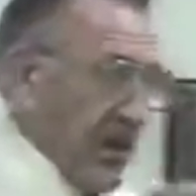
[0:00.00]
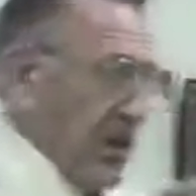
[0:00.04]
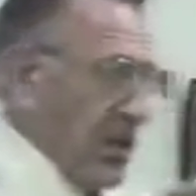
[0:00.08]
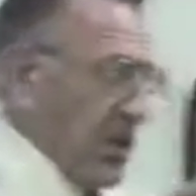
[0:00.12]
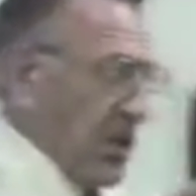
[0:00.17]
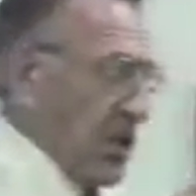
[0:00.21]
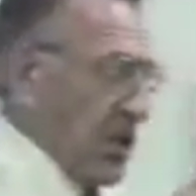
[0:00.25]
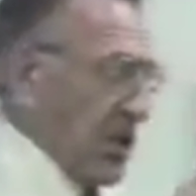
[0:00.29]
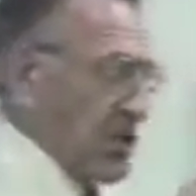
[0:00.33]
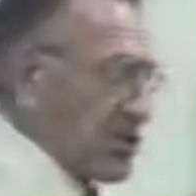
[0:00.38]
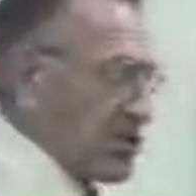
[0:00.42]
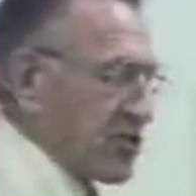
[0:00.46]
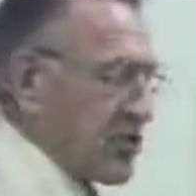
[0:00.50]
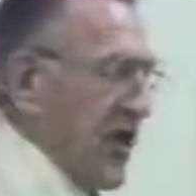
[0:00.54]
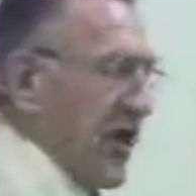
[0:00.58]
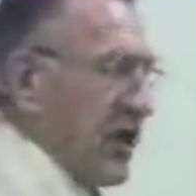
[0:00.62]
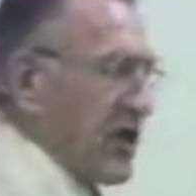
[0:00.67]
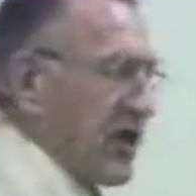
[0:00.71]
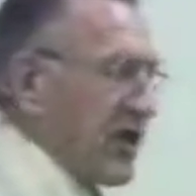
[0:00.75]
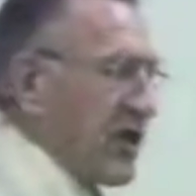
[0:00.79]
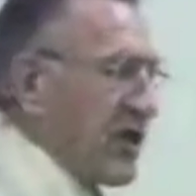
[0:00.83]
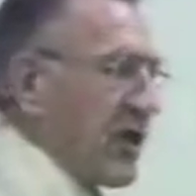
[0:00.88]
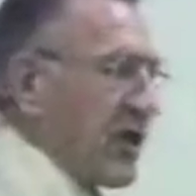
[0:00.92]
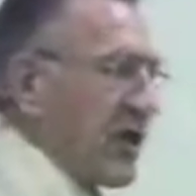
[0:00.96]

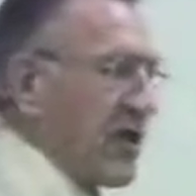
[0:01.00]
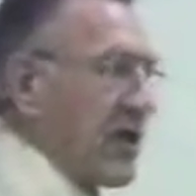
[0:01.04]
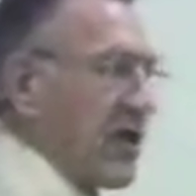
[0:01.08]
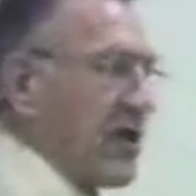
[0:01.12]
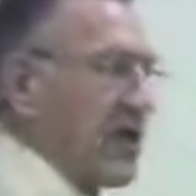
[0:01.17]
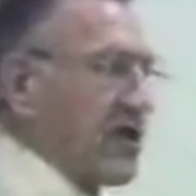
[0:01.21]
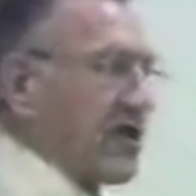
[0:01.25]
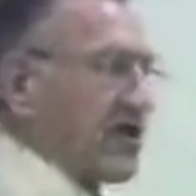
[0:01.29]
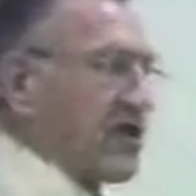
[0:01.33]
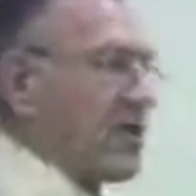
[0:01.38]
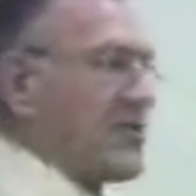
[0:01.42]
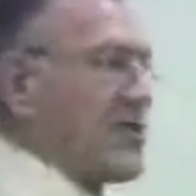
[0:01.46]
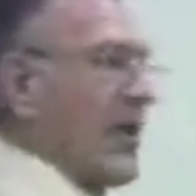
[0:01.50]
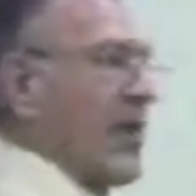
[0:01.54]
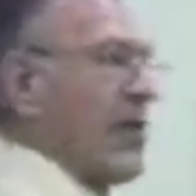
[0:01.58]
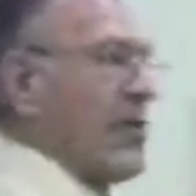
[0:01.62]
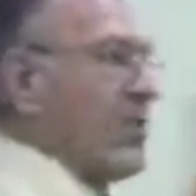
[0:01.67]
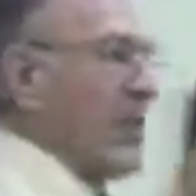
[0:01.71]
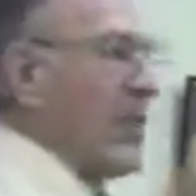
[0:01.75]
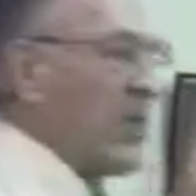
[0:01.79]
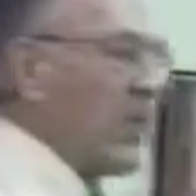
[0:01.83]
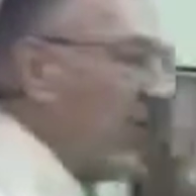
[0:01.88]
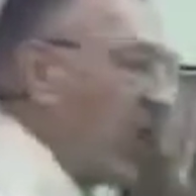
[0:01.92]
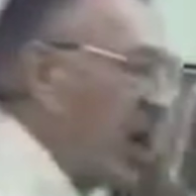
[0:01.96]
contrary to what
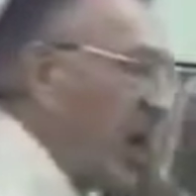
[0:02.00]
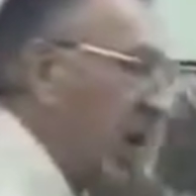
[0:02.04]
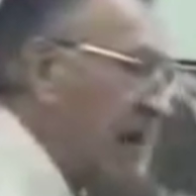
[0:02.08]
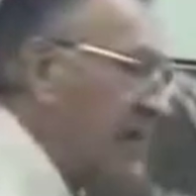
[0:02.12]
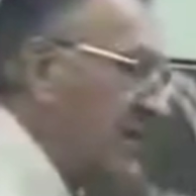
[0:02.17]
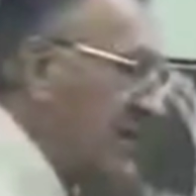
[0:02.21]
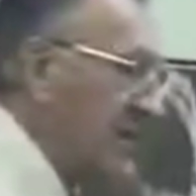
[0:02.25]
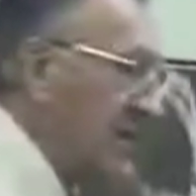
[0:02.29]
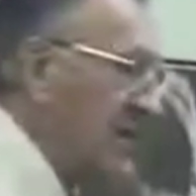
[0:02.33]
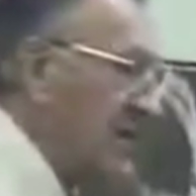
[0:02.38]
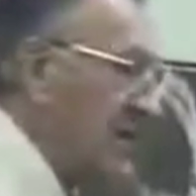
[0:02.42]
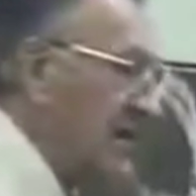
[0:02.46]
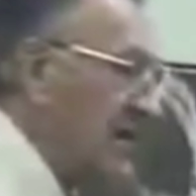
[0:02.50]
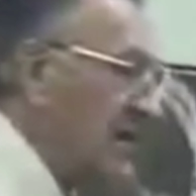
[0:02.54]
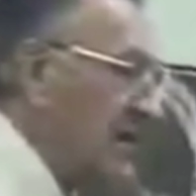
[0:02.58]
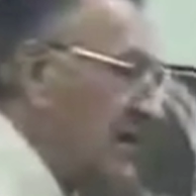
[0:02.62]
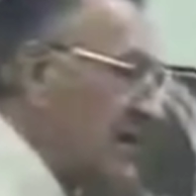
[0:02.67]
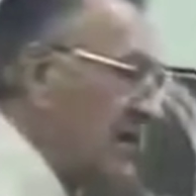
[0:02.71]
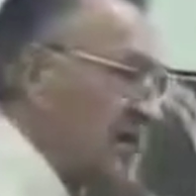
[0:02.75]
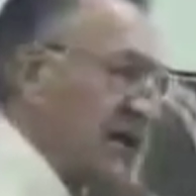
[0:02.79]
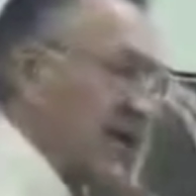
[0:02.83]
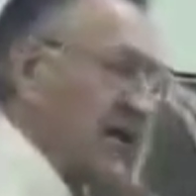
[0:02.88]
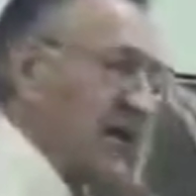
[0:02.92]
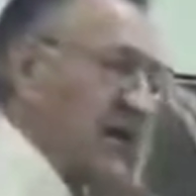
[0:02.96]
we want
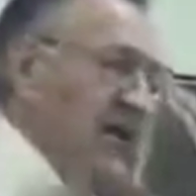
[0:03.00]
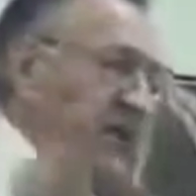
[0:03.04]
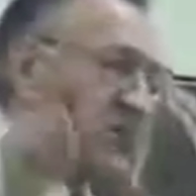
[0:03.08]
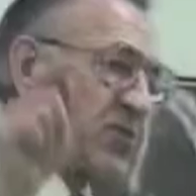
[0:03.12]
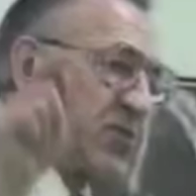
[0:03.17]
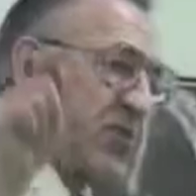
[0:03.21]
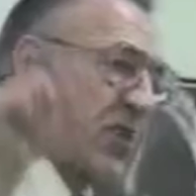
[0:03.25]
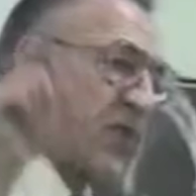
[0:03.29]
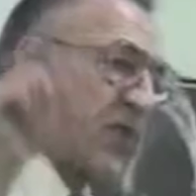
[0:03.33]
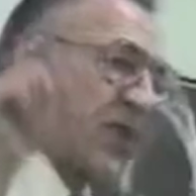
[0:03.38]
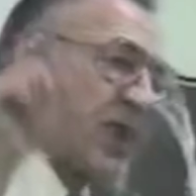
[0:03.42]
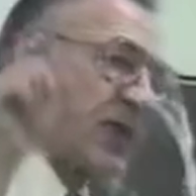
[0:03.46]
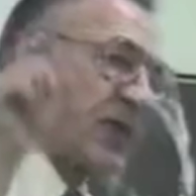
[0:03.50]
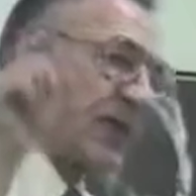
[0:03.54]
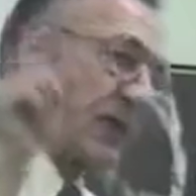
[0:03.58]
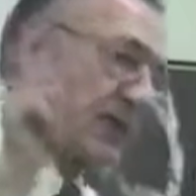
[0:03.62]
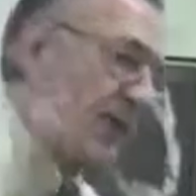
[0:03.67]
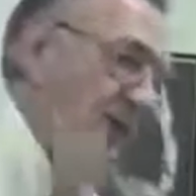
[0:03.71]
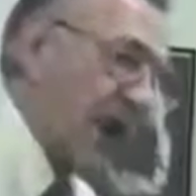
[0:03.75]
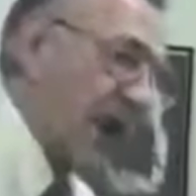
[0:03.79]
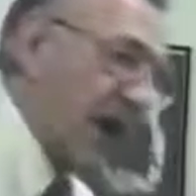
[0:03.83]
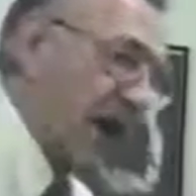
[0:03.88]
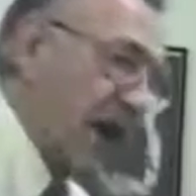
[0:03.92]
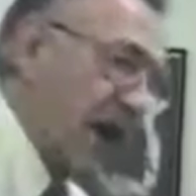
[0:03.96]
because we want
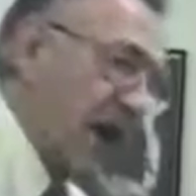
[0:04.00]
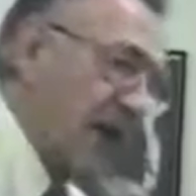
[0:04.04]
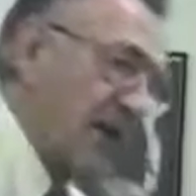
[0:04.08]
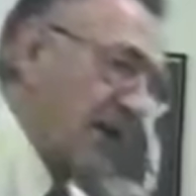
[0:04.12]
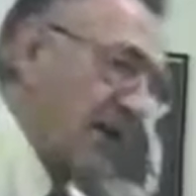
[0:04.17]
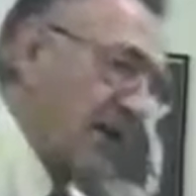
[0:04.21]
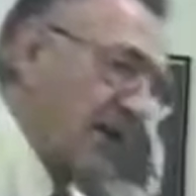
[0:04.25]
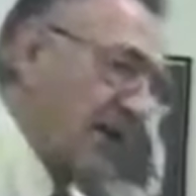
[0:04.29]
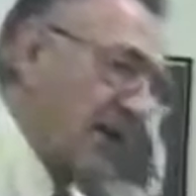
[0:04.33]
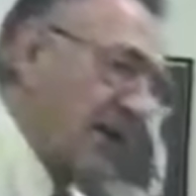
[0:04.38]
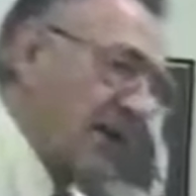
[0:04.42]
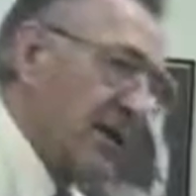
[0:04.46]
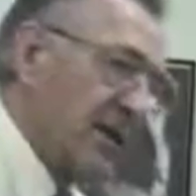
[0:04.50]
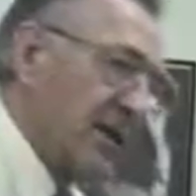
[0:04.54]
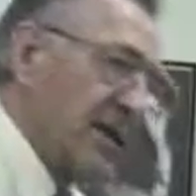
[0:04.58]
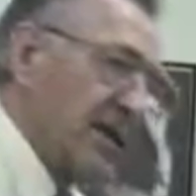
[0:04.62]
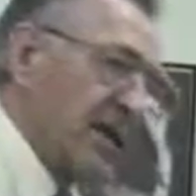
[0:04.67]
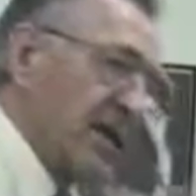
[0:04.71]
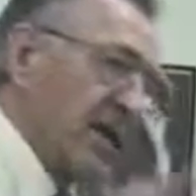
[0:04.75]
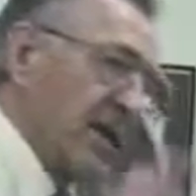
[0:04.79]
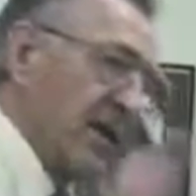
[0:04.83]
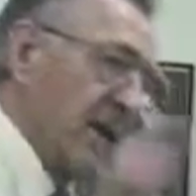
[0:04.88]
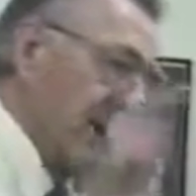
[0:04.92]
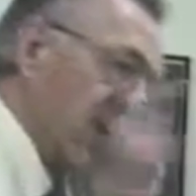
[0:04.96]
God
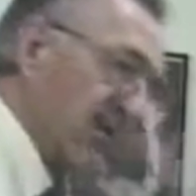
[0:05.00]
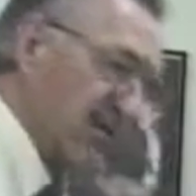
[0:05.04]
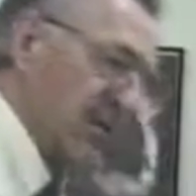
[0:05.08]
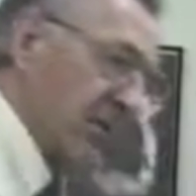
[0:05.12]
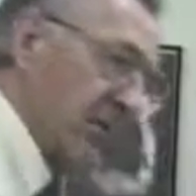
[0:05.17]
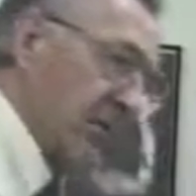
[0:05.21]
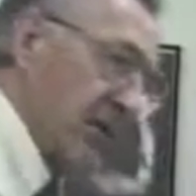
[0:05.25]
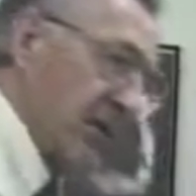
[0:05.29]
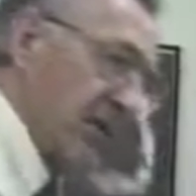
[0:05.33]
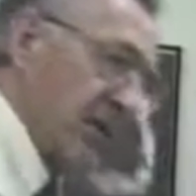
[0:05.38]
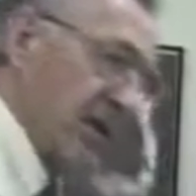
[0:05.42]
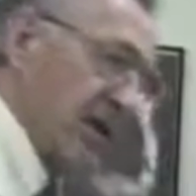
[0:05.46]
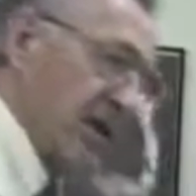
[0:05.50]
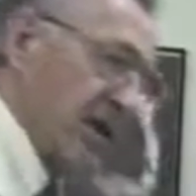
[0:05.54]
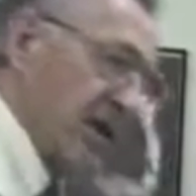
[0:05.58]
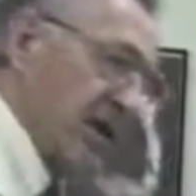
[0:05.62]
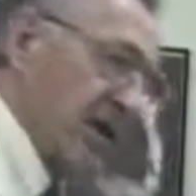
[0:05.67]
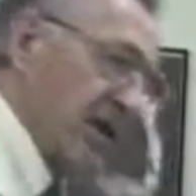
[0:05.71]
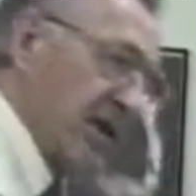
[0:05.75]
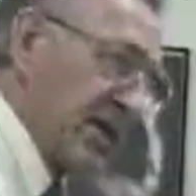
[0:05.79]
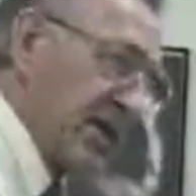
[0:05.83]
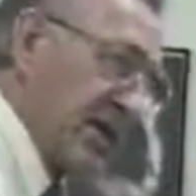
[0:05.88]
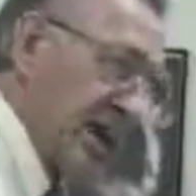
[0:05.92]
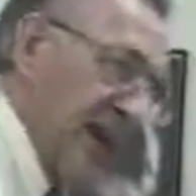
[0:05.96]
and His Word
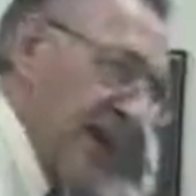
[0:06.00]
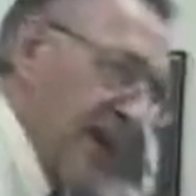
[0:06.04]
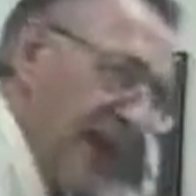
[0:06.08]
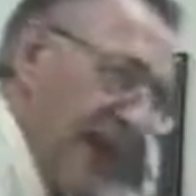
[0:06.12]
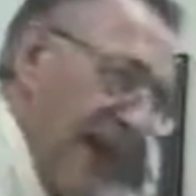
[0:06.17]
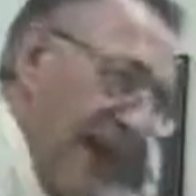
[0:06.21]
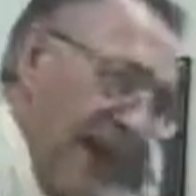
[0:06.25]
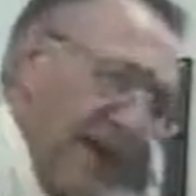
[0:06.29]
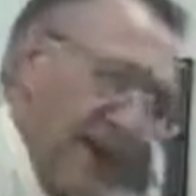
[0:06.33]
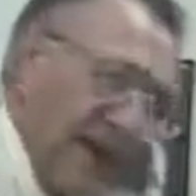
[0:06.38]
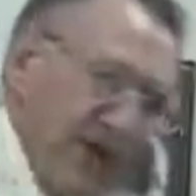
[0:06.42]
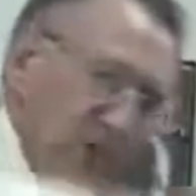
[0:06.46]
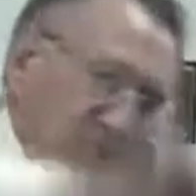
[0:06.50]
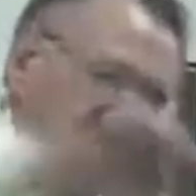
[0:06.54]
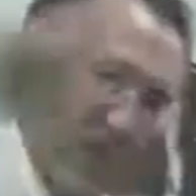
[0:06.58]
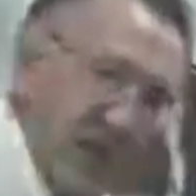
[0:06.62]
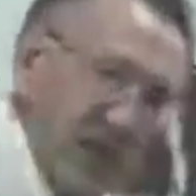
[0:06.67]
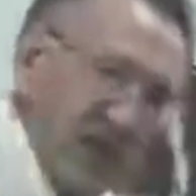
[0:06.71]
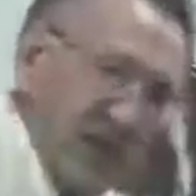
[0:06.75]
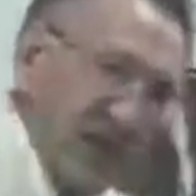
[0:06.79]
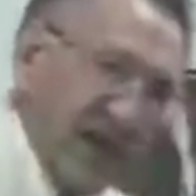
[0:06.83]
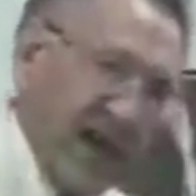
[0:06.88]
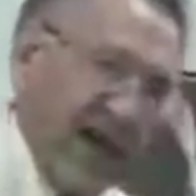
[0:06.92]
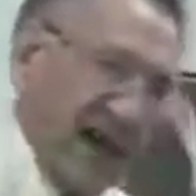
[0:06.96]
to come back through
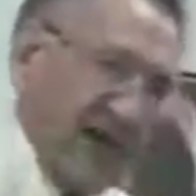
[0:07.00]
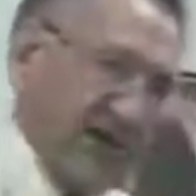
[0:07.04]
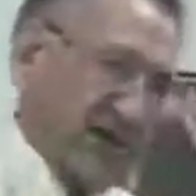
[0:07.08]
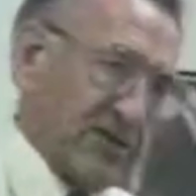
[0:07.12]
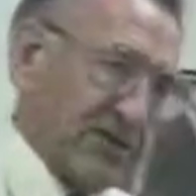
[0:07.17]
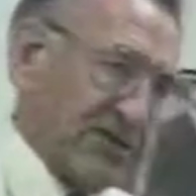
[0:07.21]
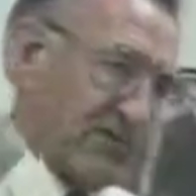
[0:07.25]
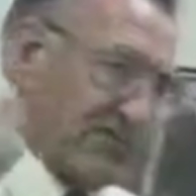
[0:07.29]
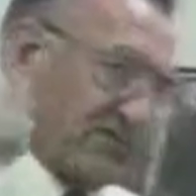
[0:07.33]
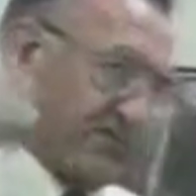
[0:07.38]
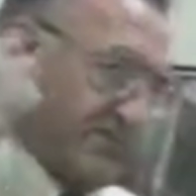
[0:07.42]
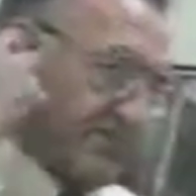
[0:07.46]
these channels.